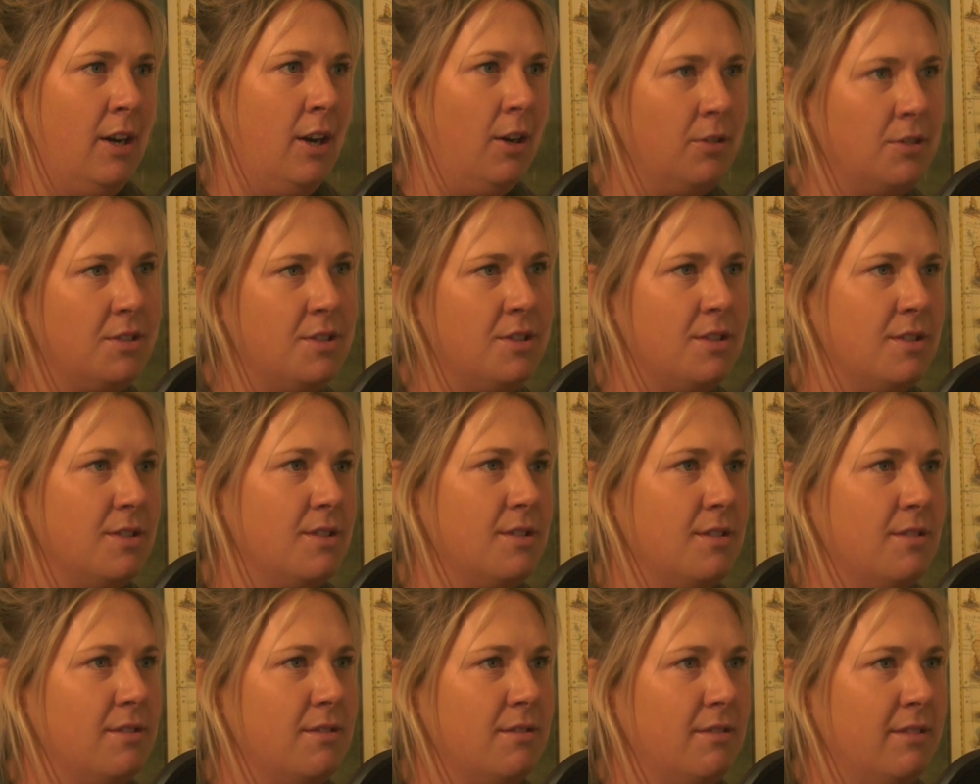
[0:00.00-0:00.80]

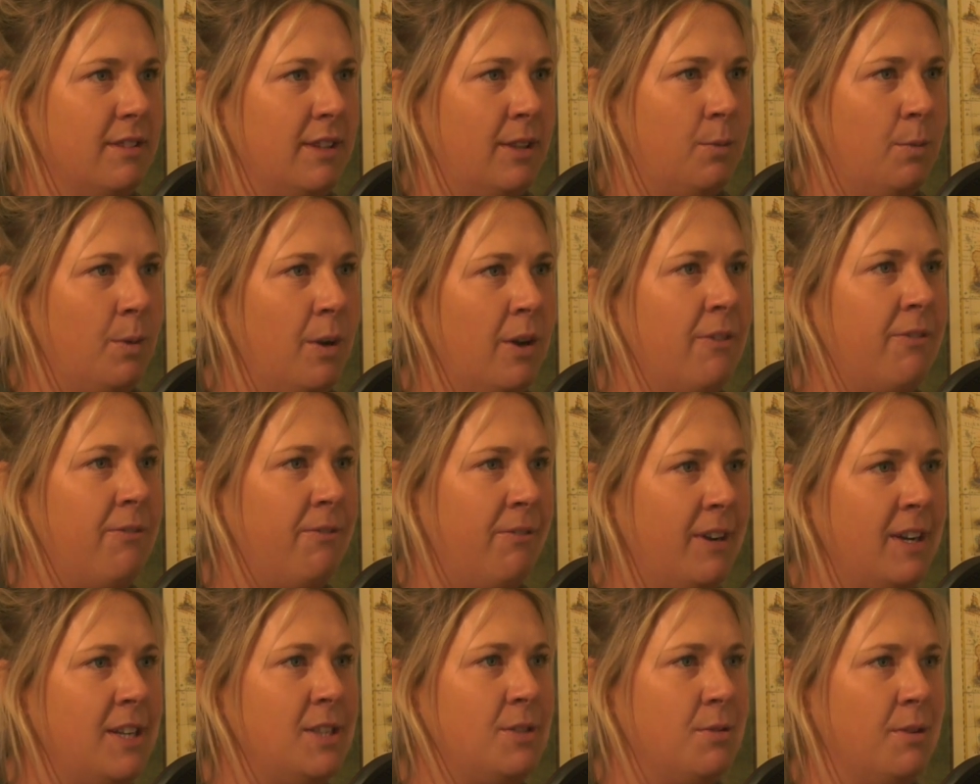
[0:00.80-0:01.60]
cultures that we are
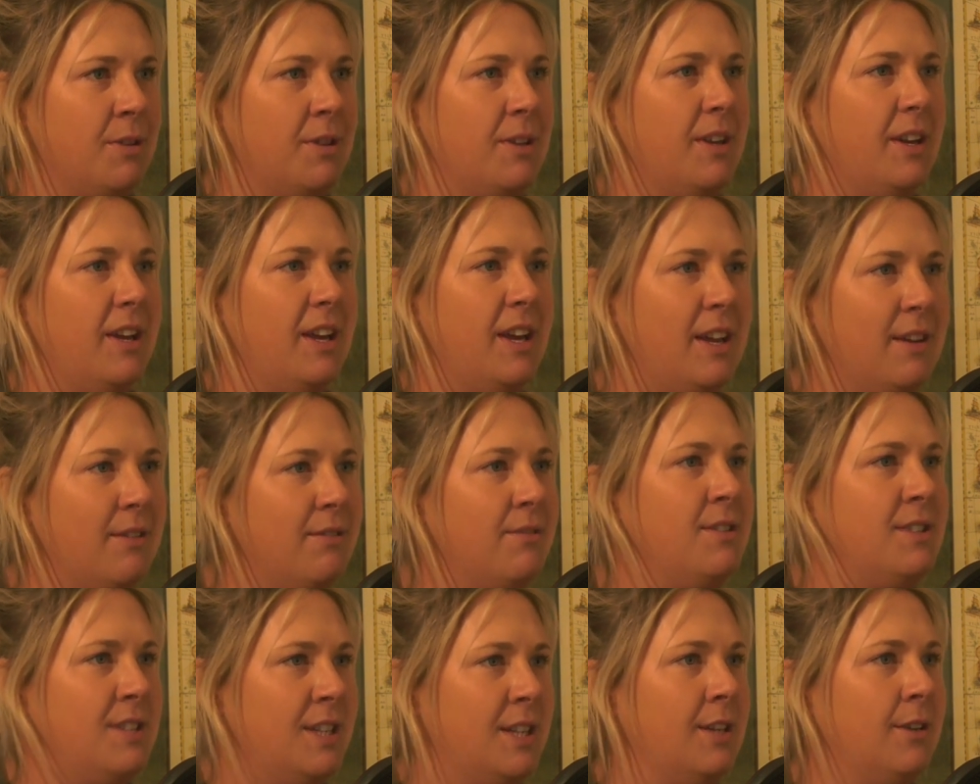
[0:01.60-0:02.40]
faced with
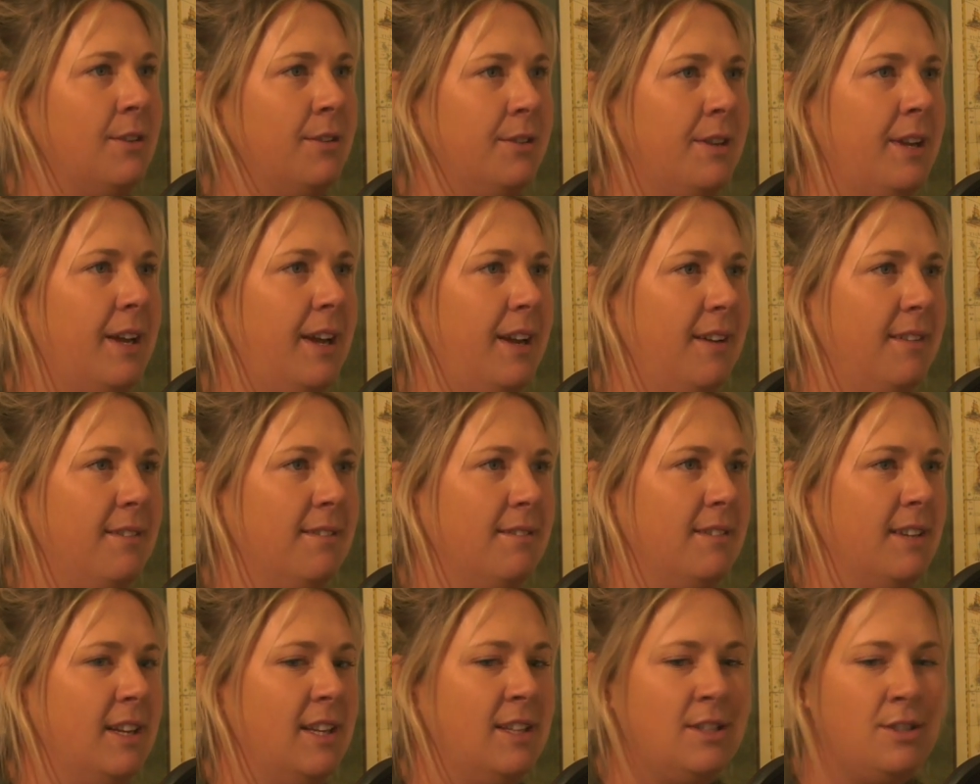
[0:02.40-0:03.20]
every single day.
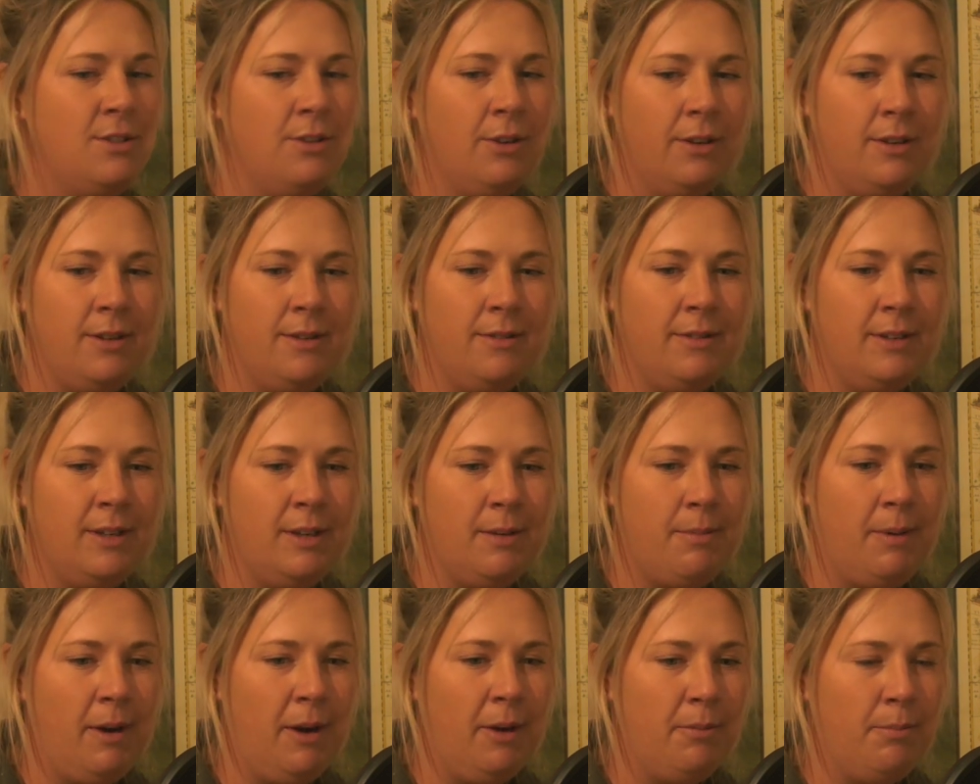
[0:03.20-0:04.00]
It's not even
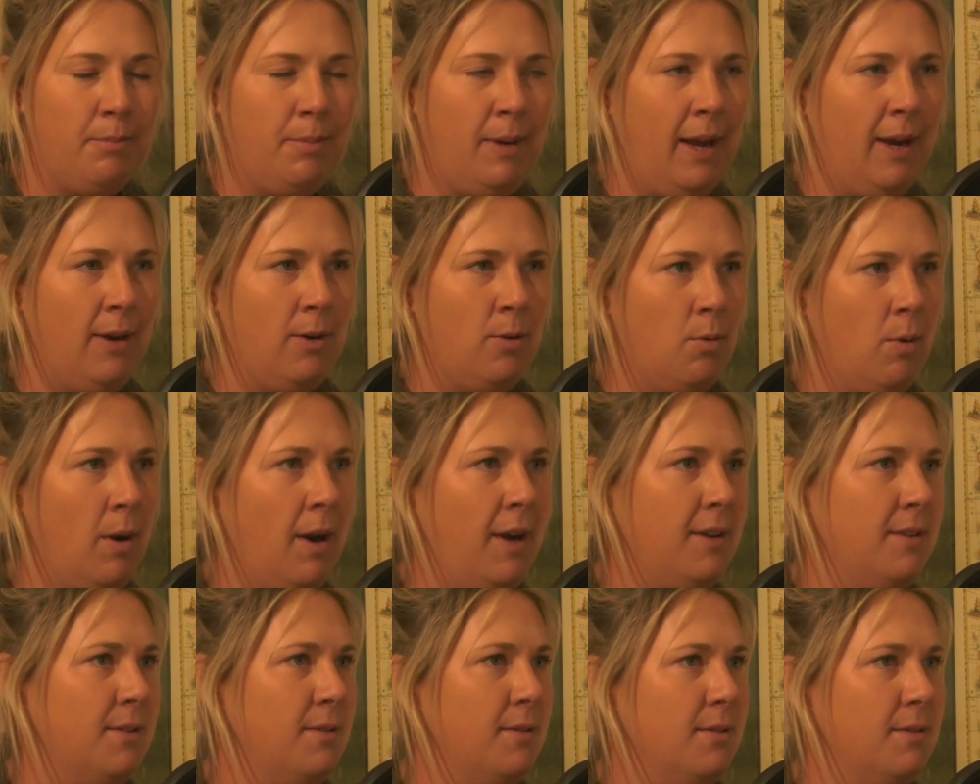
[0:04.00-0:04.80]
about black,
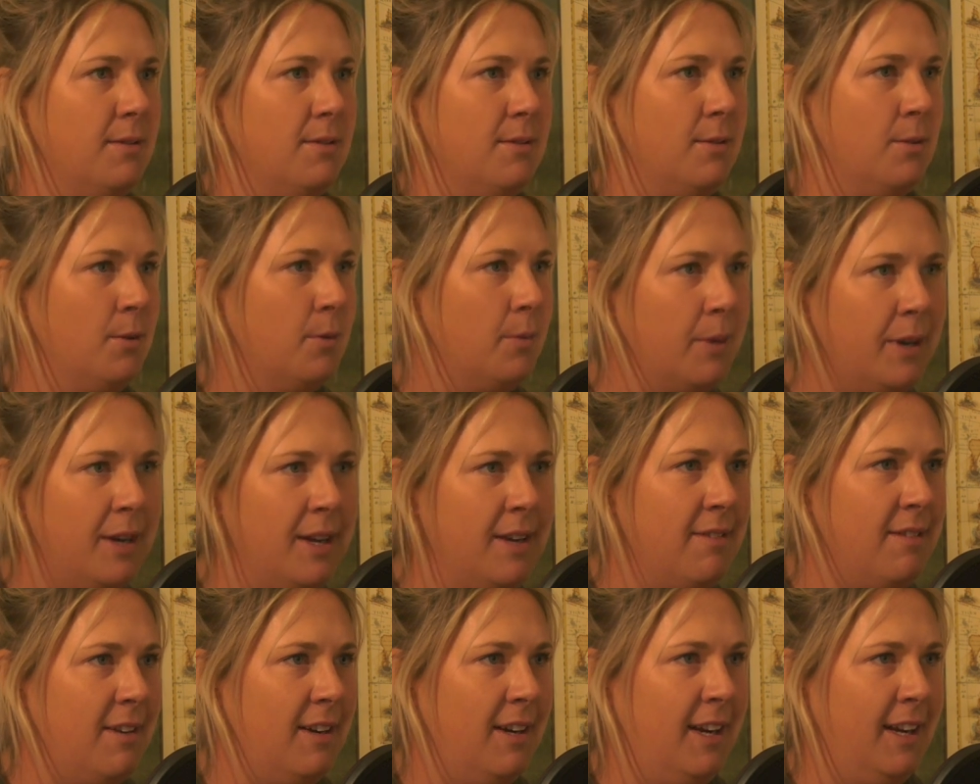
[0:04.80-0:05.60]
white, or
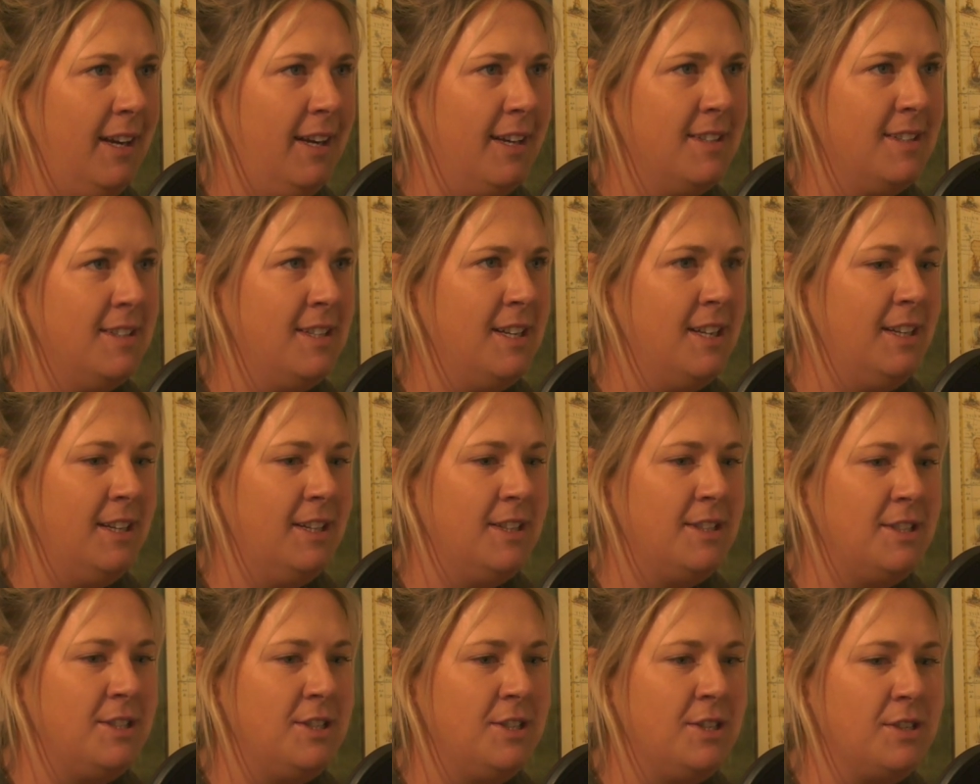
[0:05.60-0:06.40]
whatever. Like I said,
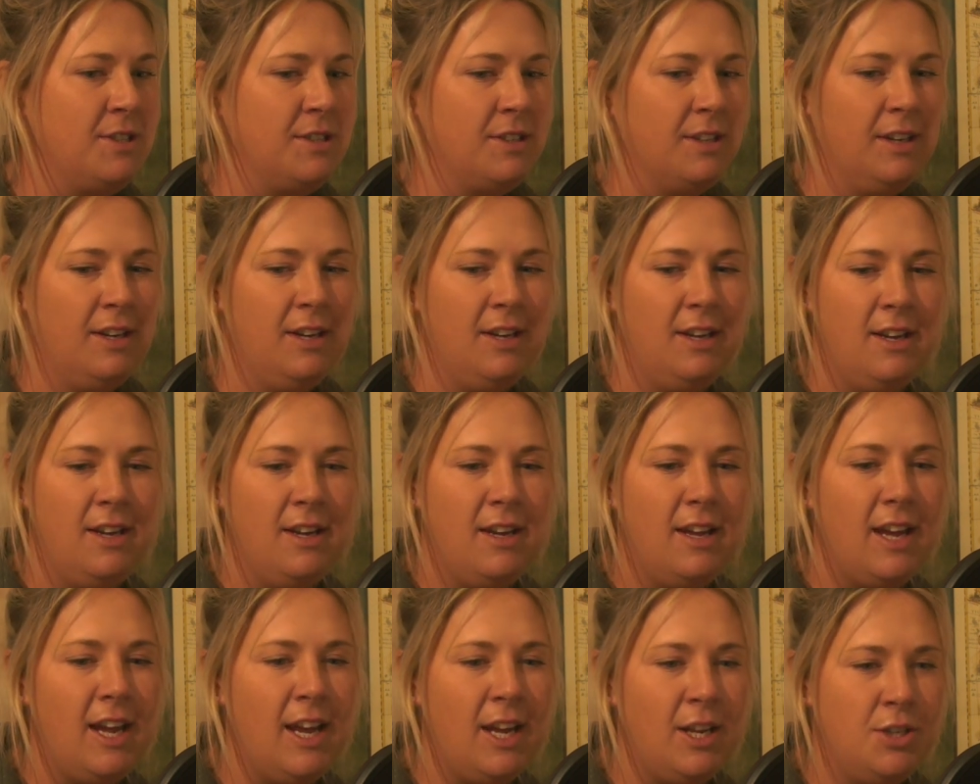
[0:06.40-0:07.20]
it's just
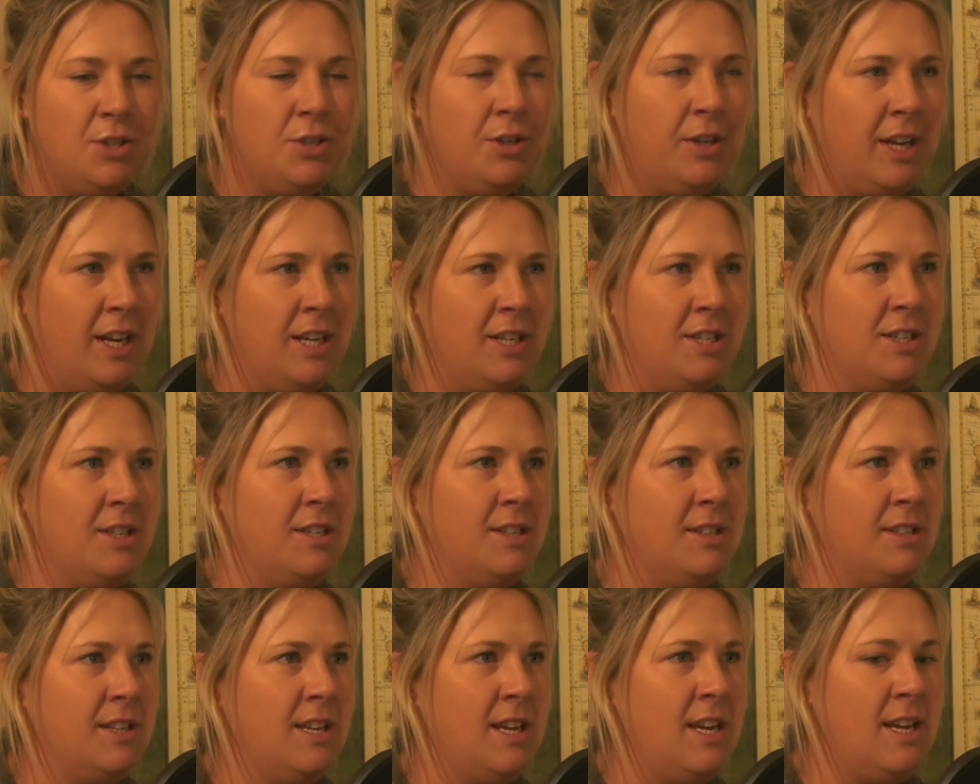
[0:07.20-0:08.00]

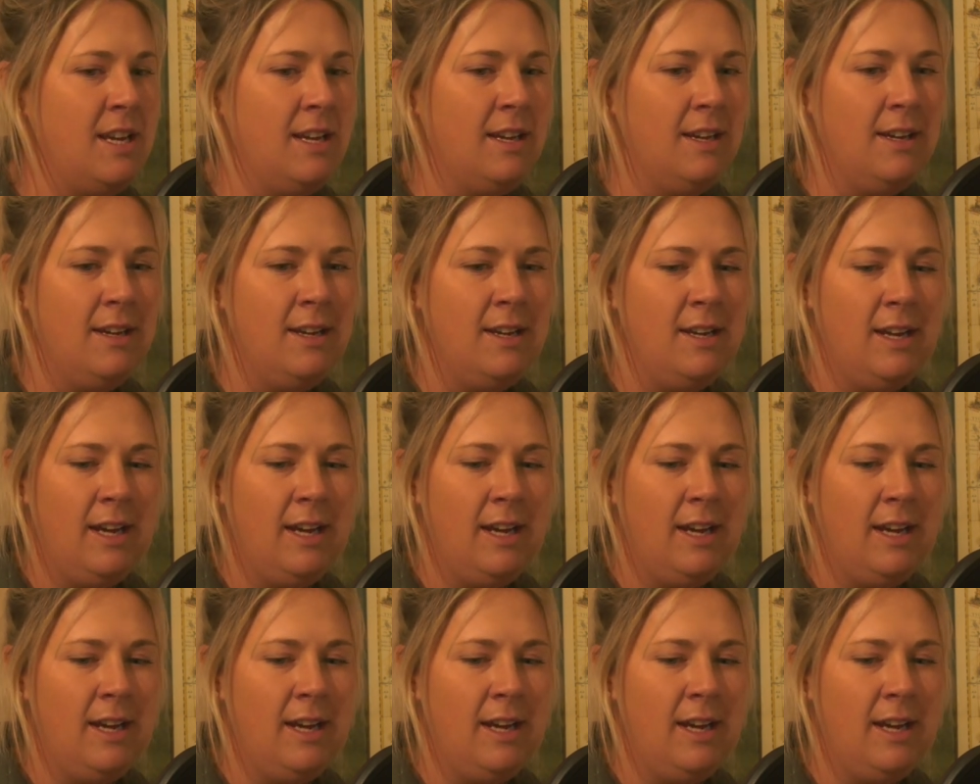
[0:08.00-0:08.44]
education is key.